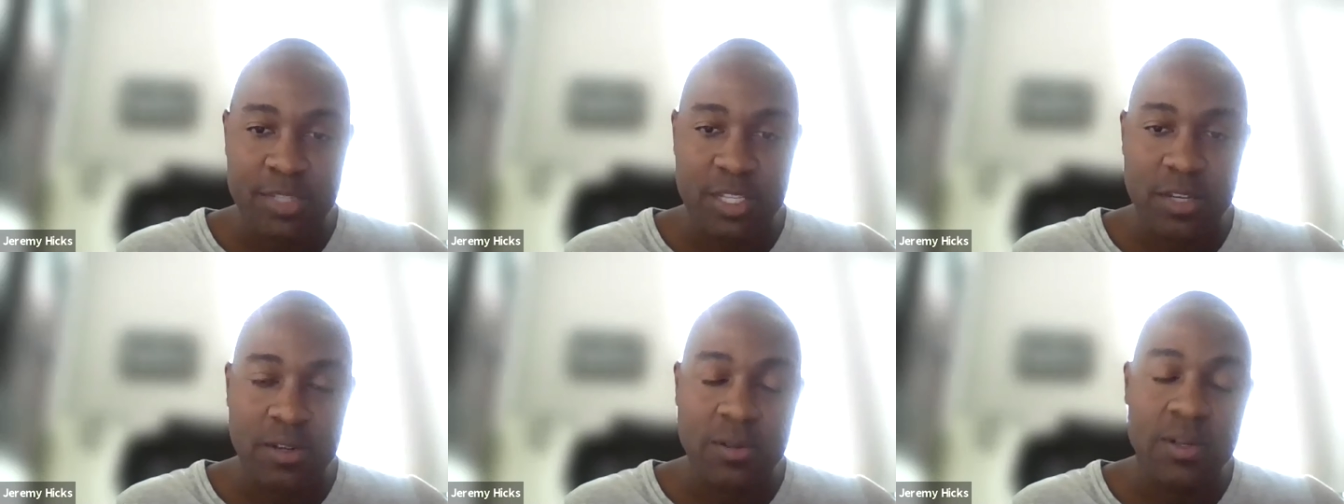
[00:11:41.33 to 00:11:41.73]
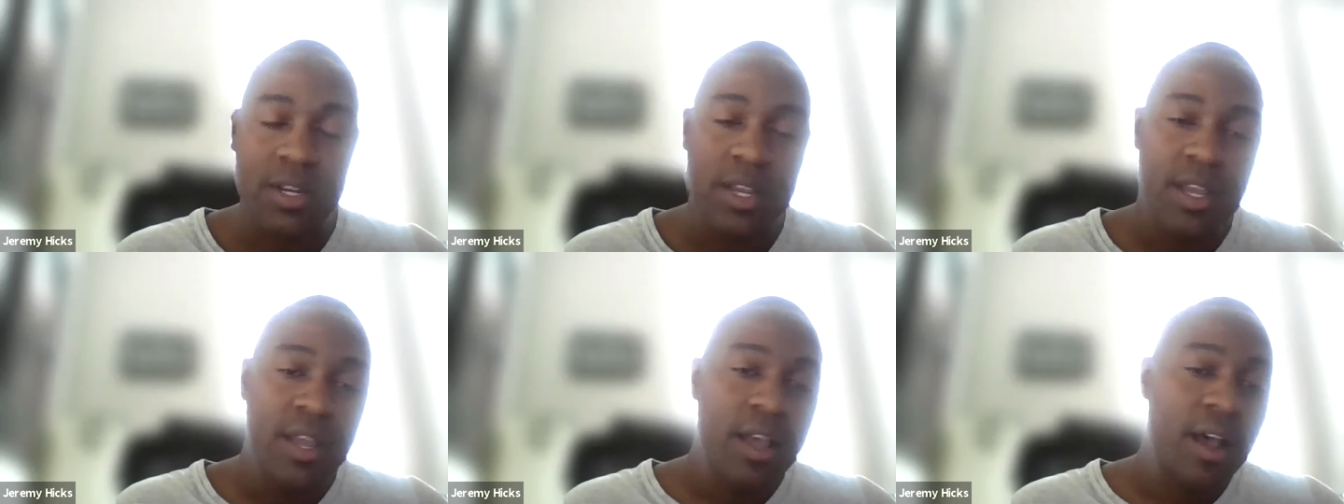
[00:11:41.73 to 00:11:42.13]
So
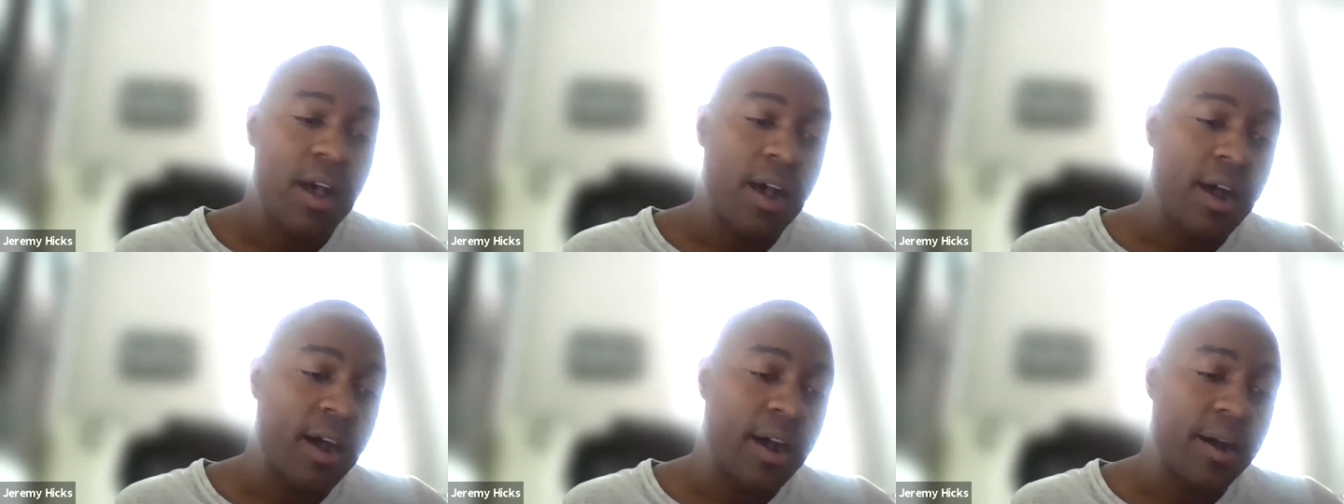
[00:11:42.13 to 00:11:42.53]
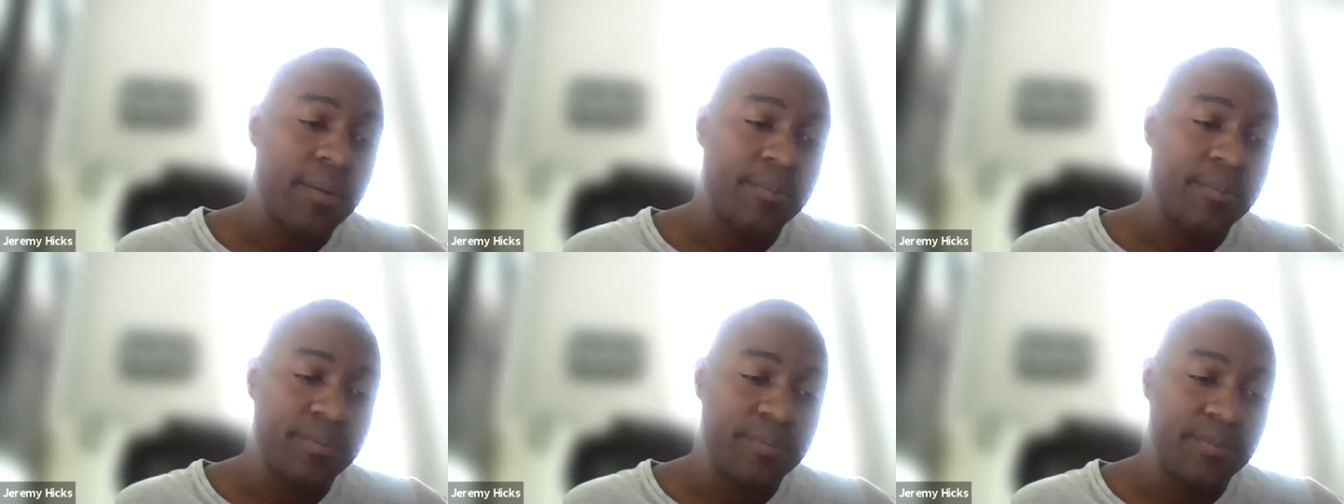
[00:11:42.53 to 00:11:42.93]

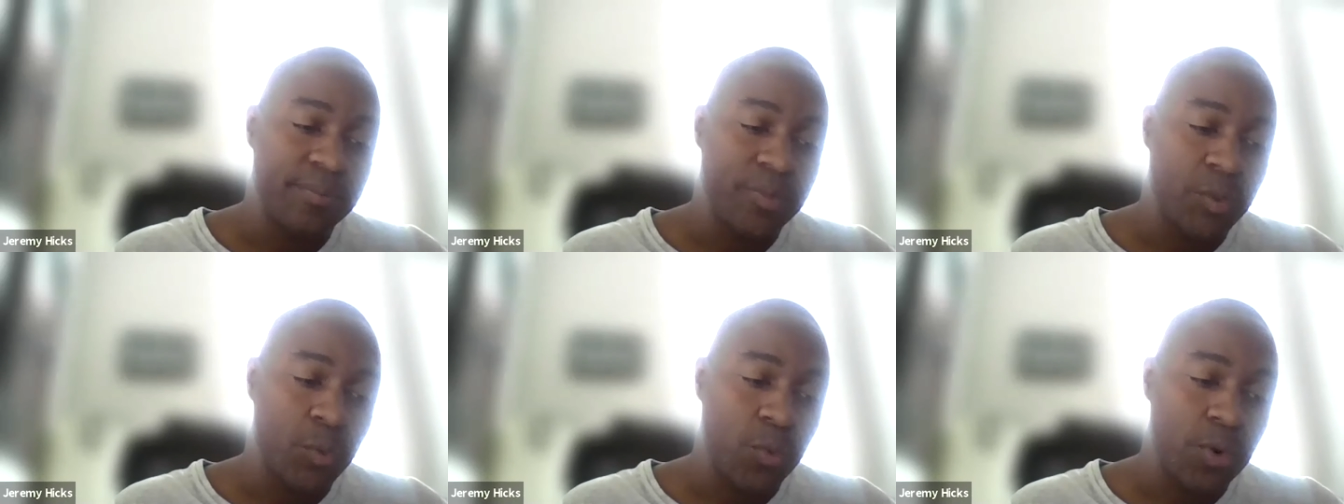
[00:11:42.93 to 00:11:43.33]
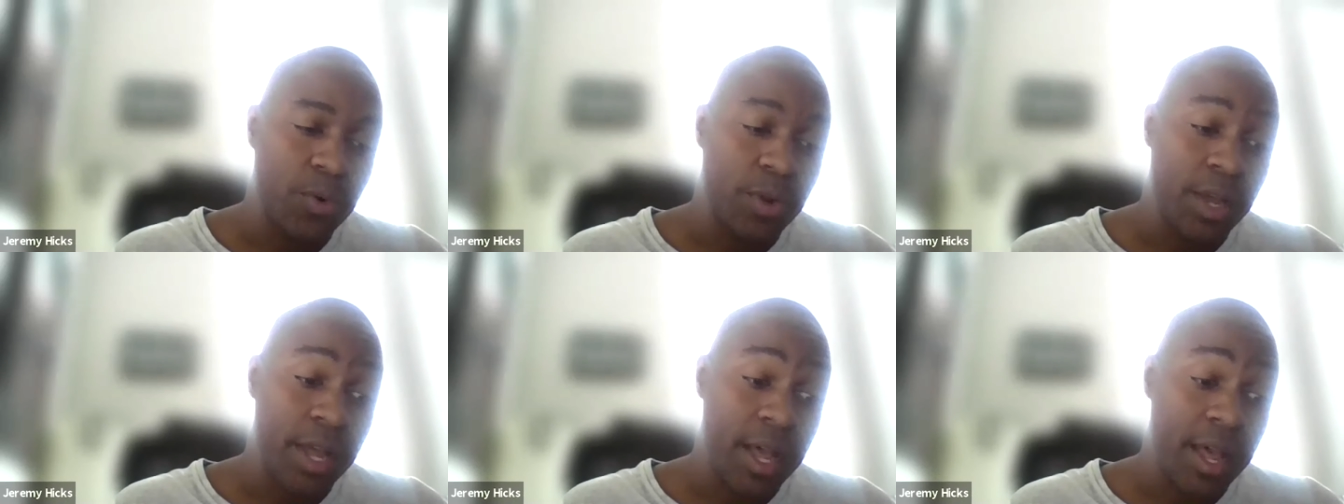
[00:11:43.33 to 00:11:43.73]

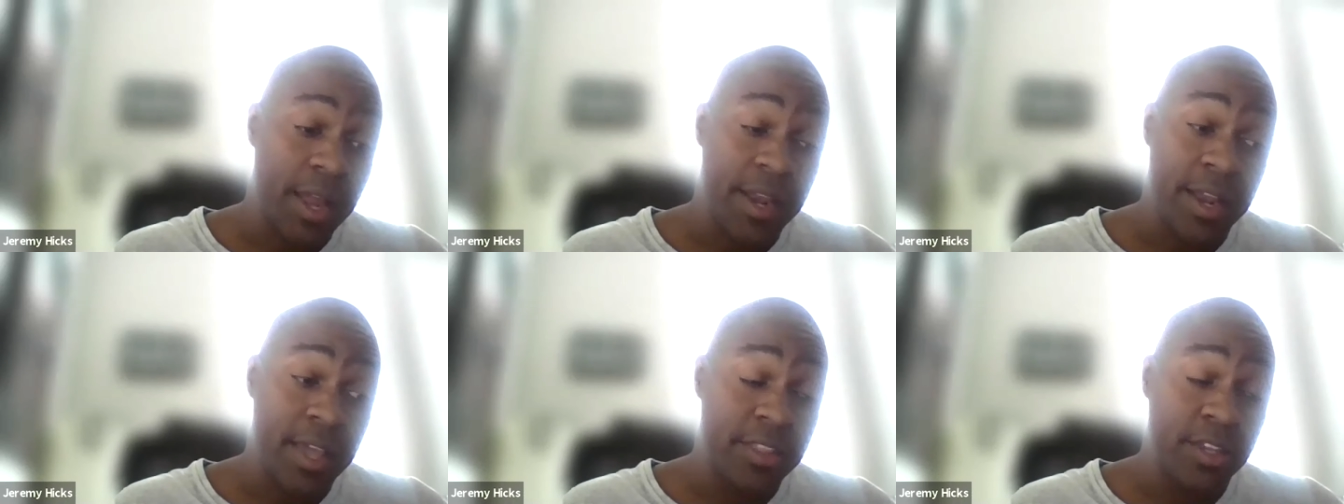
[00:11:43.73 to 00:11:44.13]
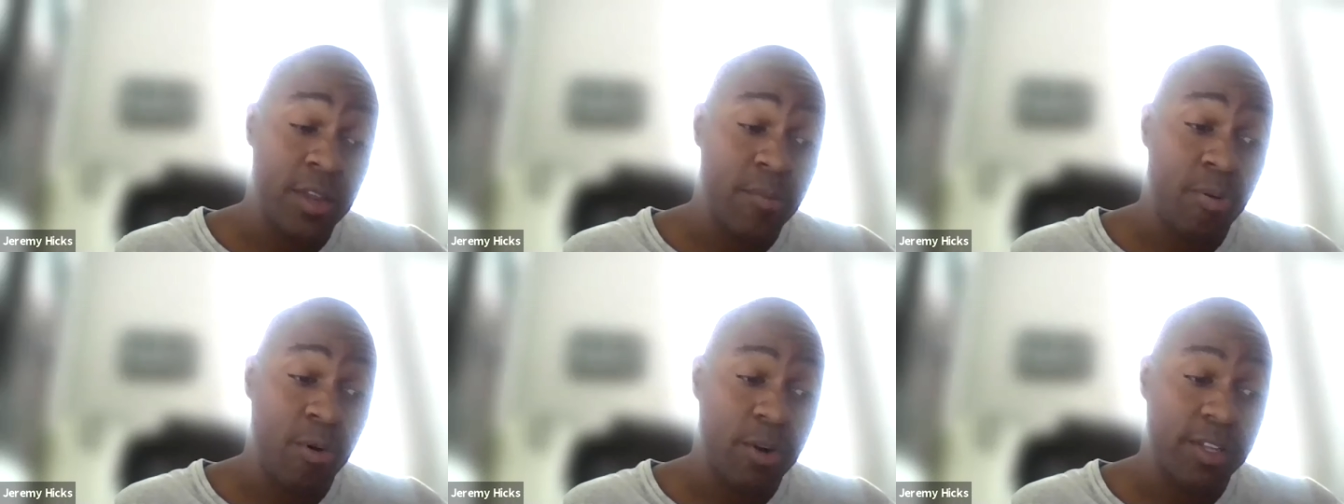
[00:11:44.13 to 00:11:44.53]
another
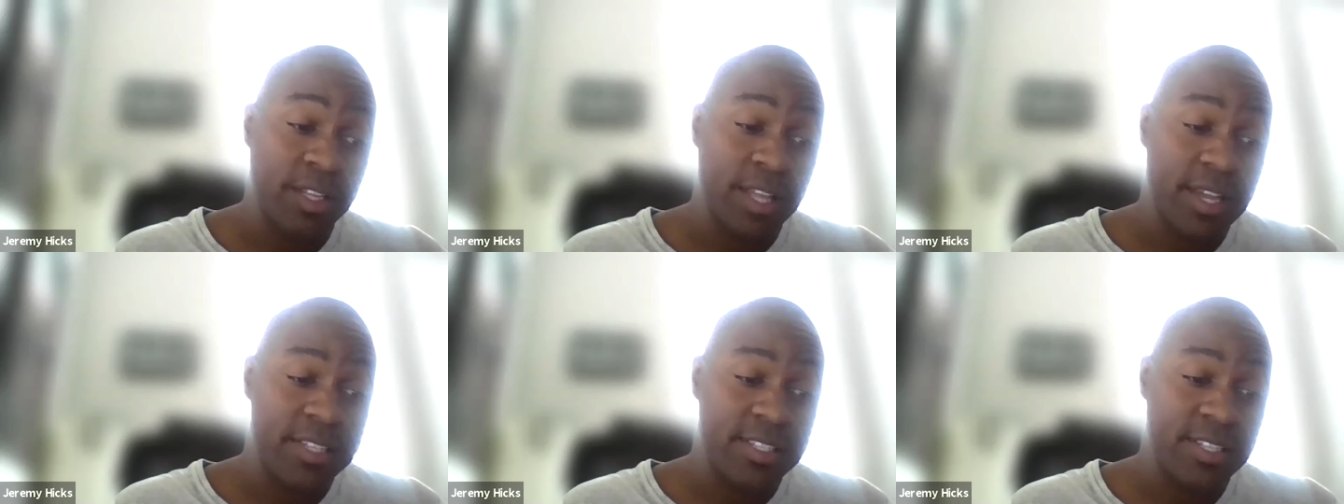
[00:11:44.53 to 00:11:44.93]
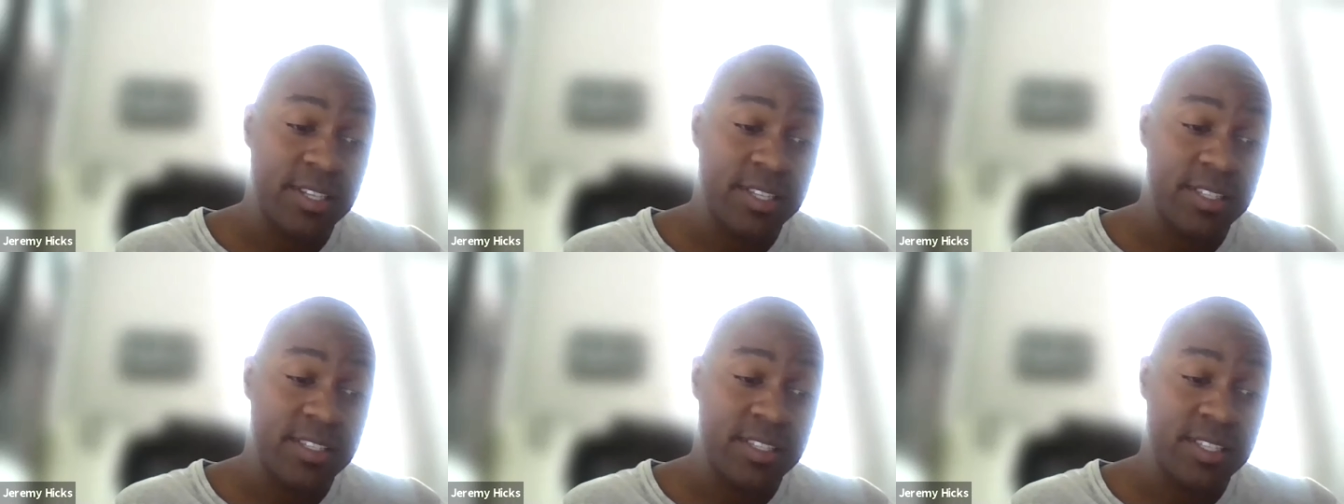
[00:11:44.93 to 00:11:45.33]
important lesson
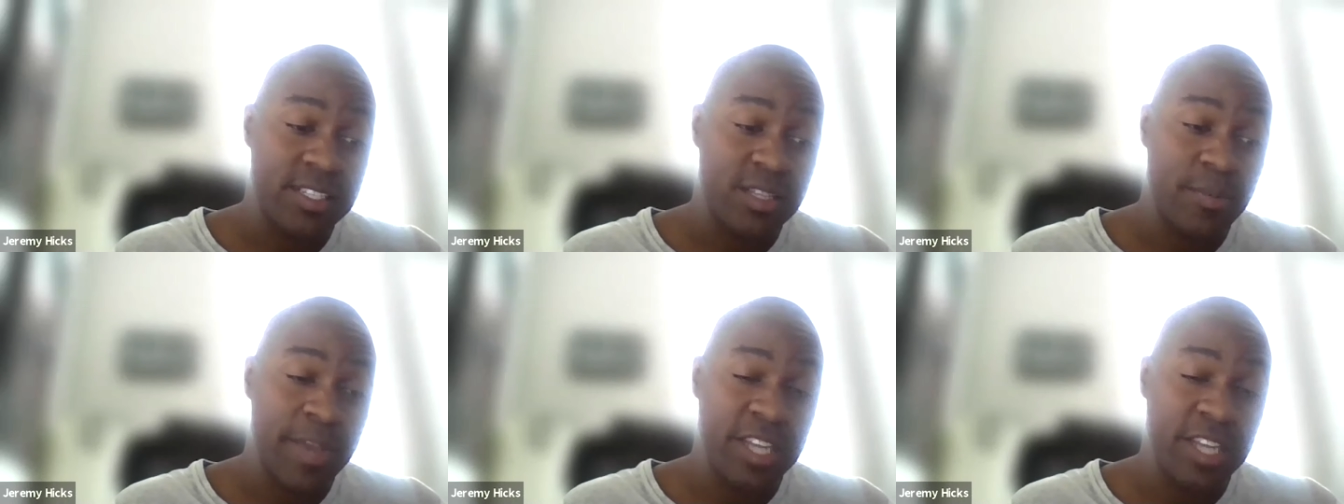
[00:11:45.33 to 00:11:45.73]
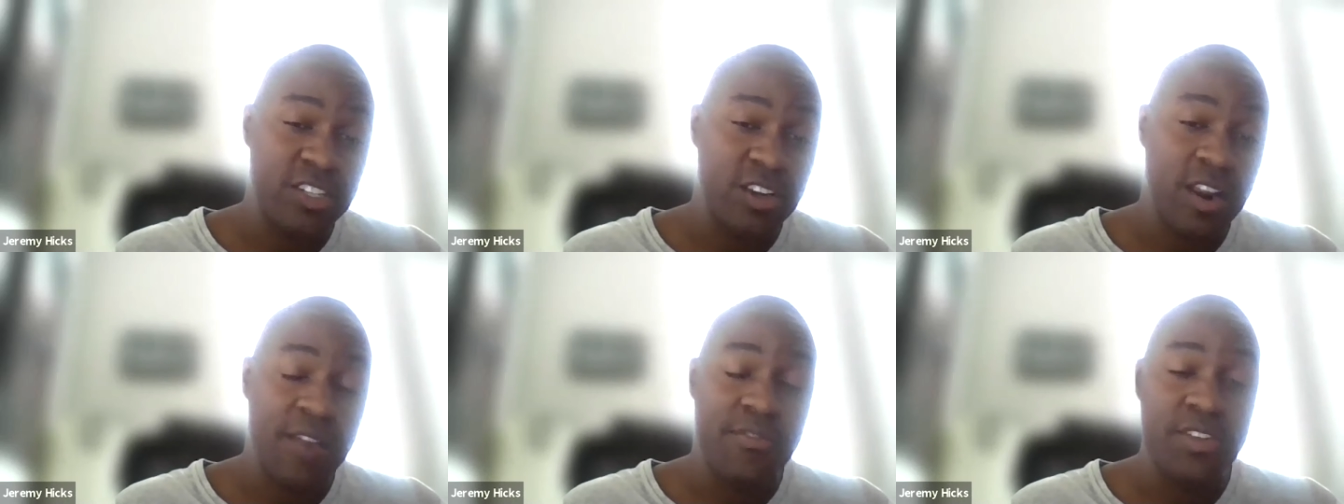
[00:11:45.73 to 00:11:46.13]
is to make
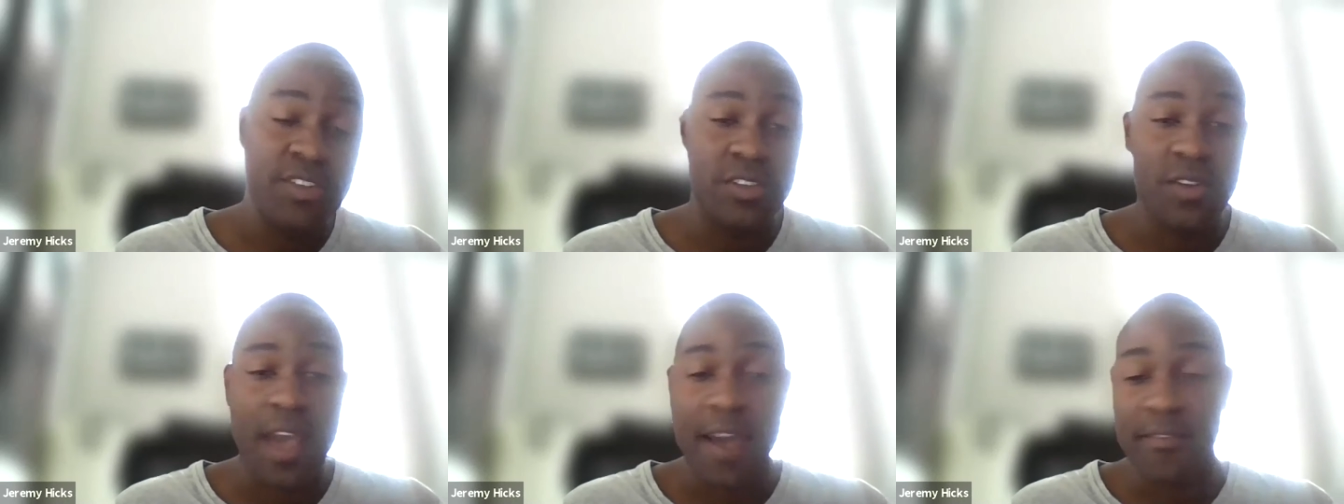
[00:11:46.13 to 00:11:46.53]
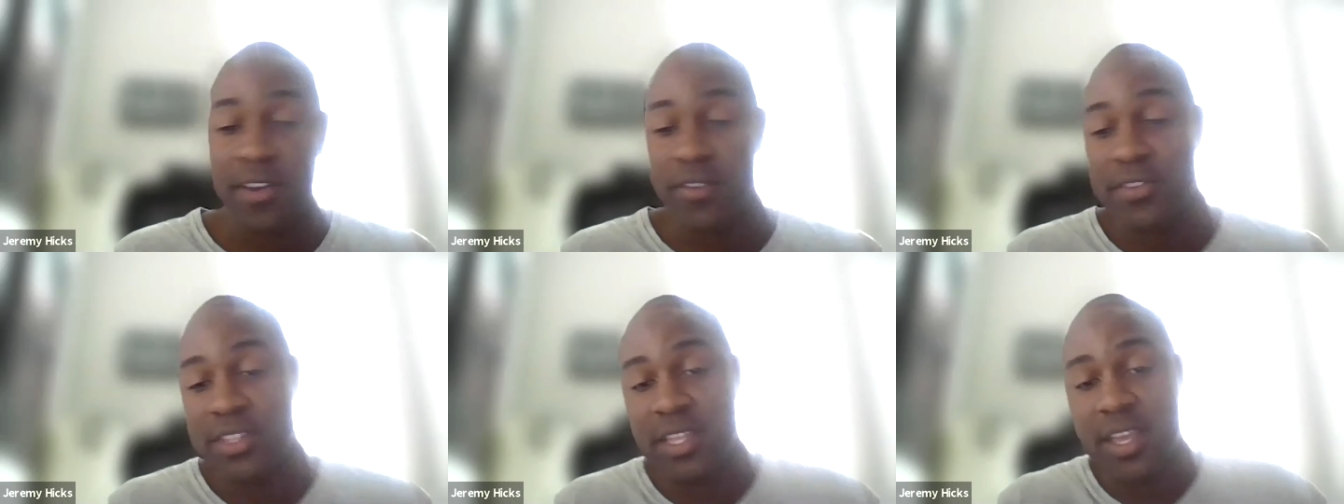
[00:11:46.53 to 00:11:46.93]
sure you have
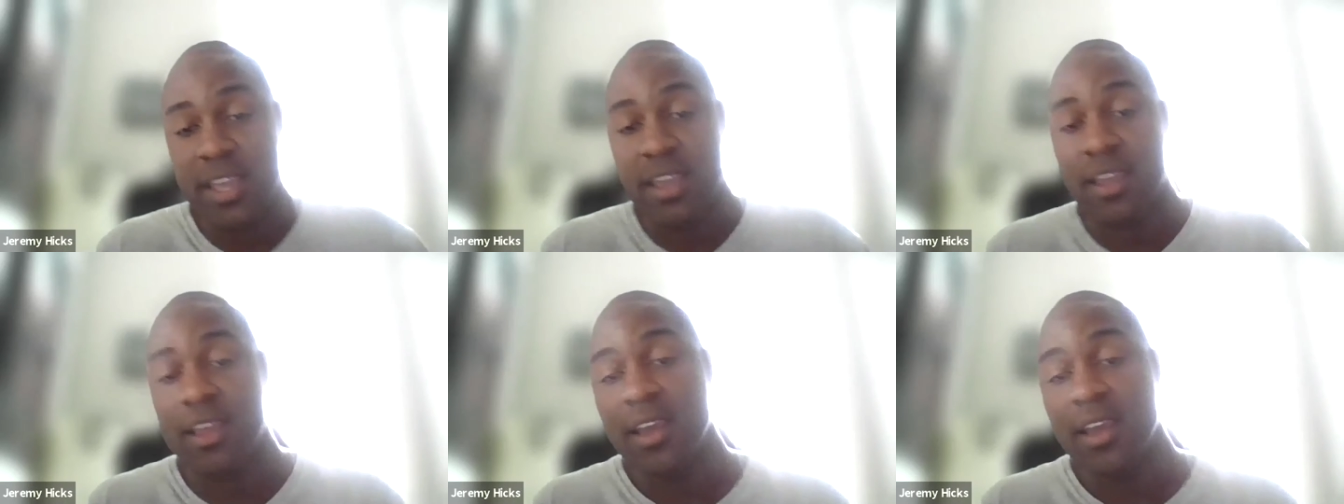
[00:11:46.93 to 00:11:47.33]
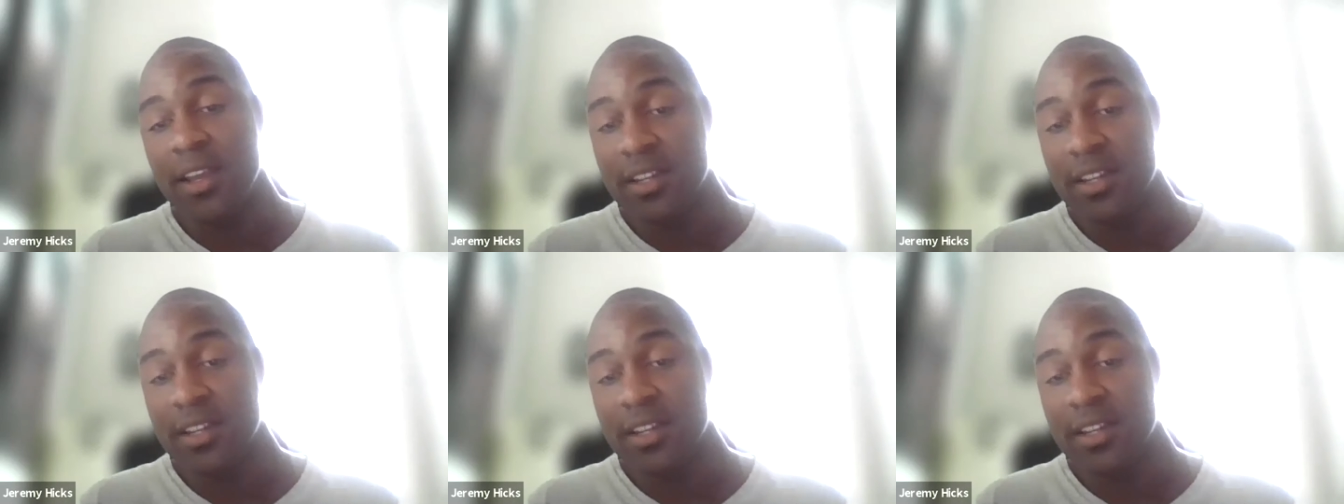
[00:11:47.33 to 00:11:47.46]
everything,